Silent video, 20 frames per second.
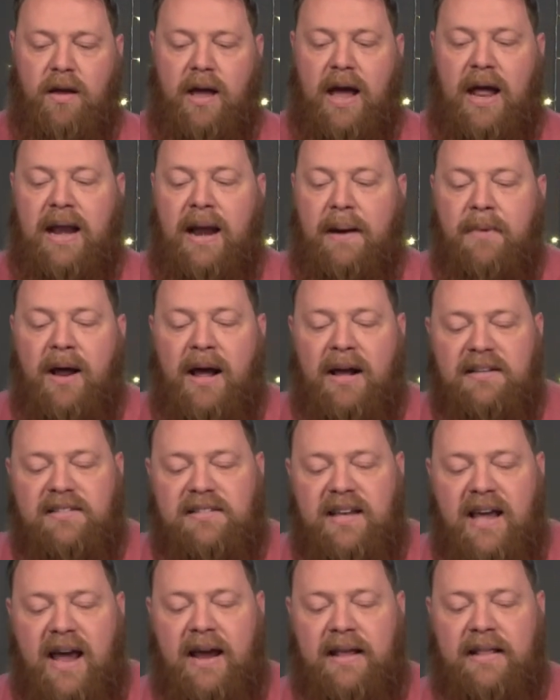And I'm not
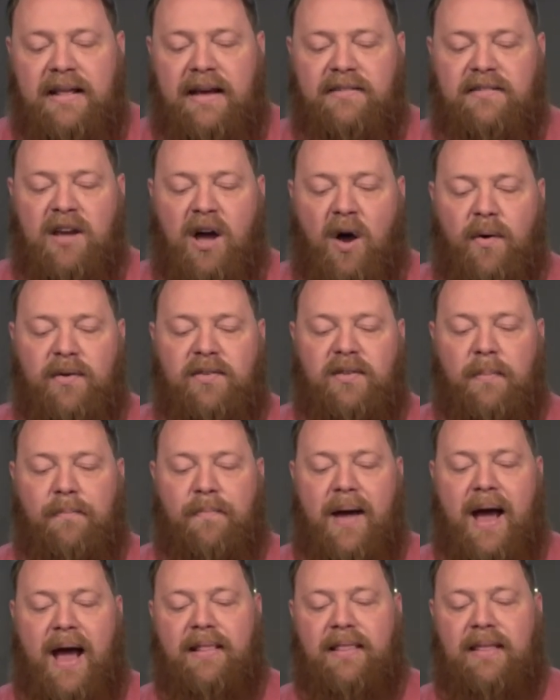saying that's always a
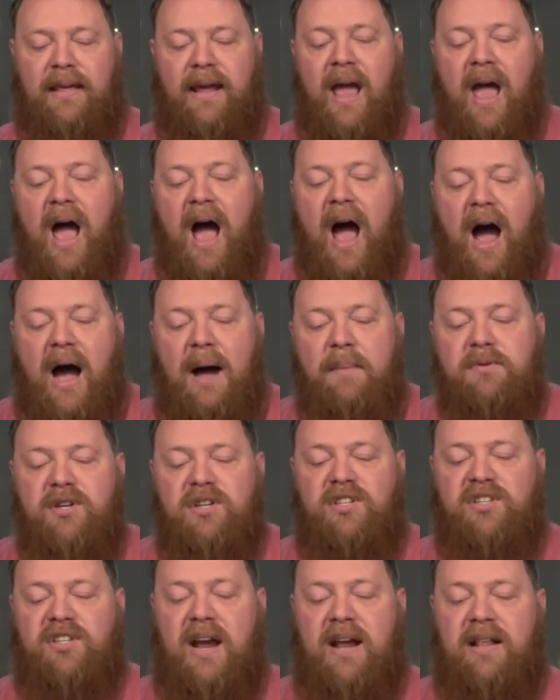bad thing. I'm
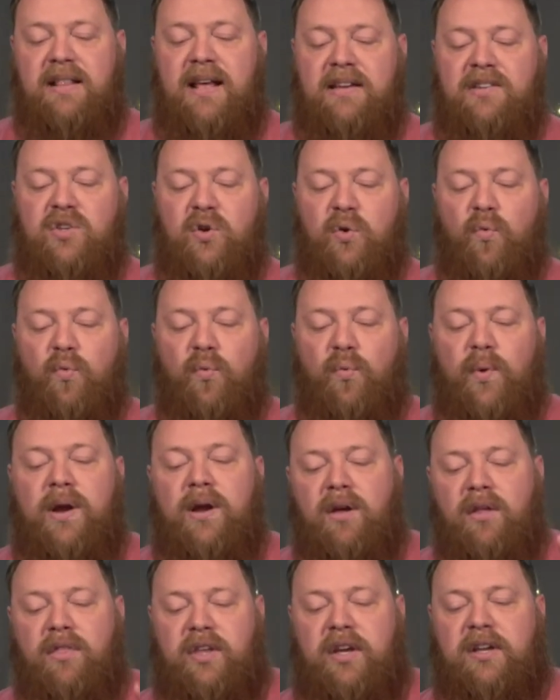just saying that's a
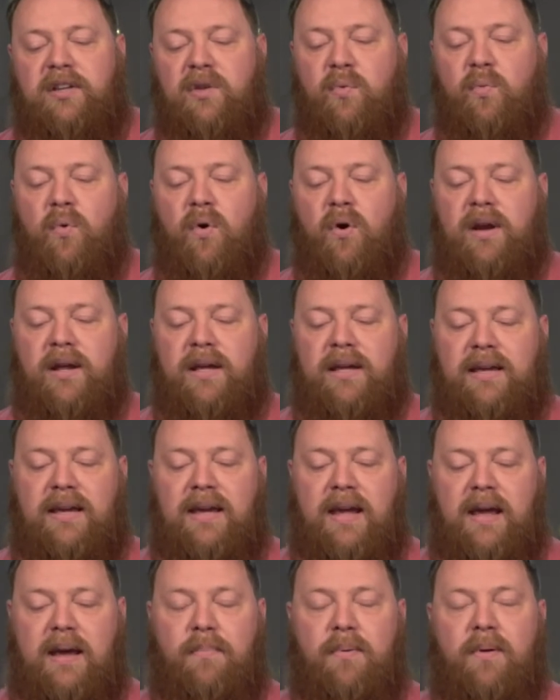real thing to want to
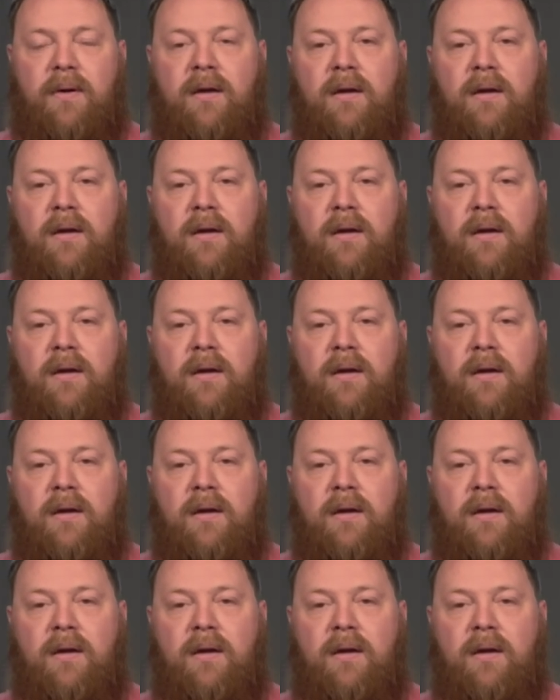keep,